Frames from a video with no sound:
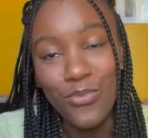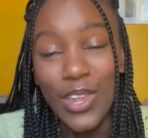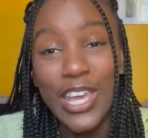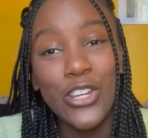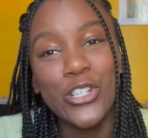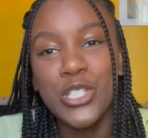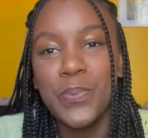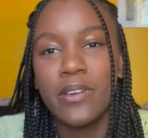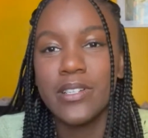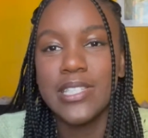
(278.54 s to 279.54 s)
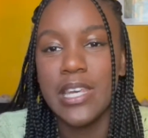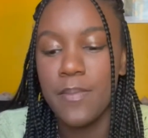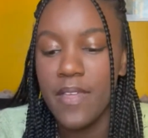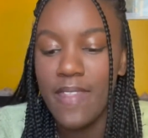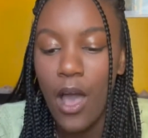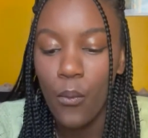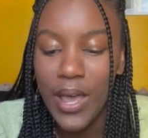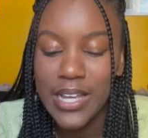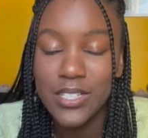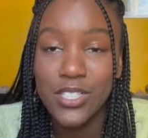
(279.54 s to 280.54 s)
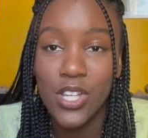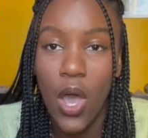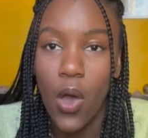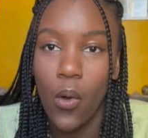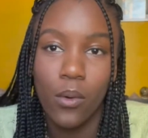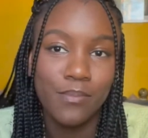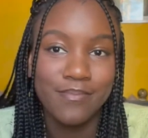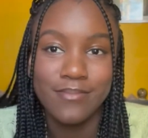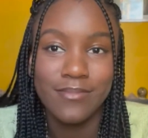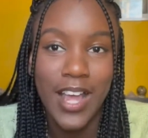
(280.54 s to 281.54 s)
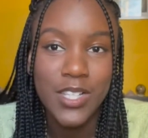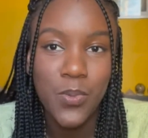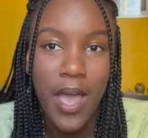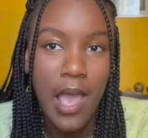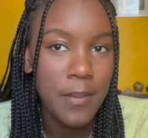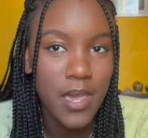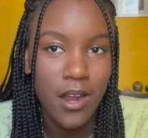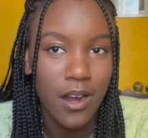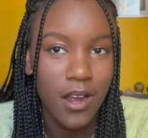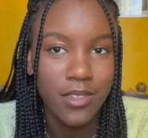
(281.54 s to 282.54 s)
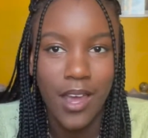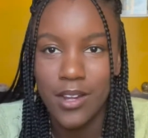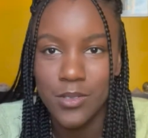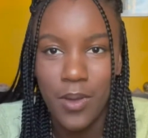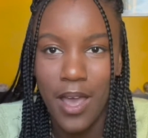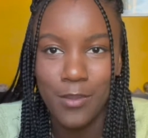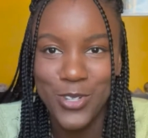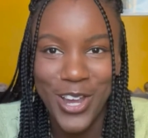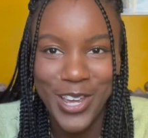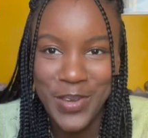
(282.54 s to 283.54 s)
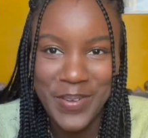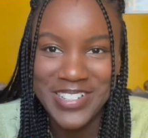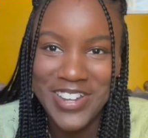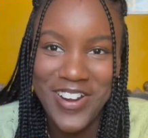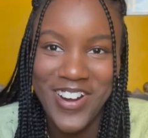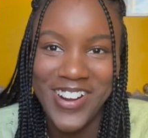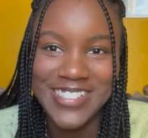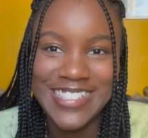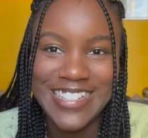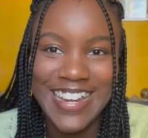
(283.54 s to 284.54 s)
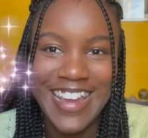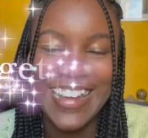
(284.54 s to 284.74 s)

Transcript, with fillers: and your spirit team in that way. So that's why I'm here, and that is why I'm talking about tarot cards today.